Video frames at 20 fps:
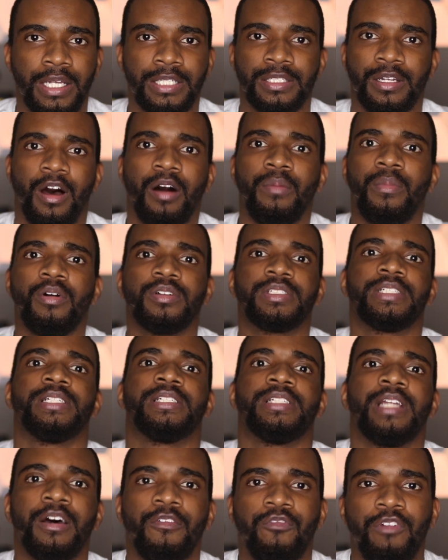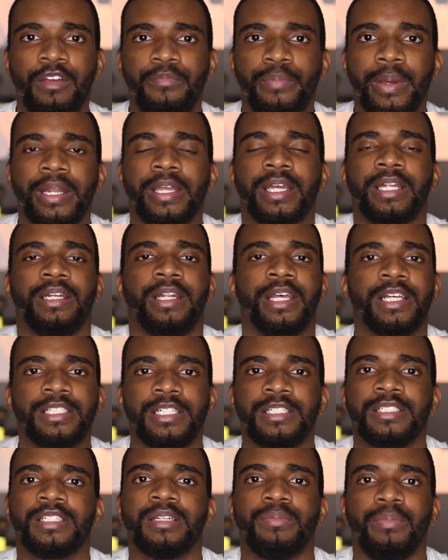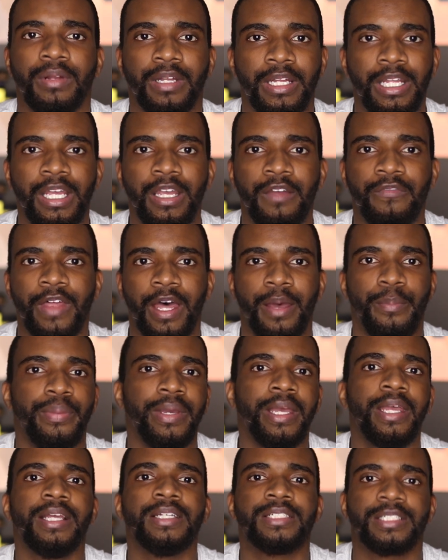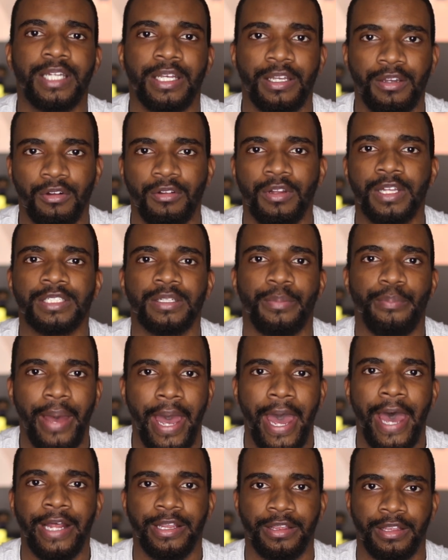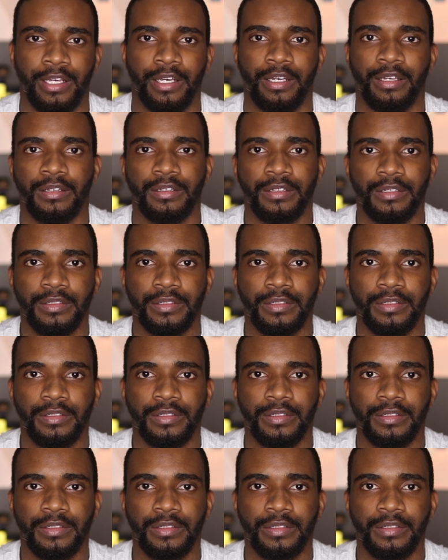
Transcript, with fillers: It's almost as if we've been conditioned to believe that being single is a bad thing.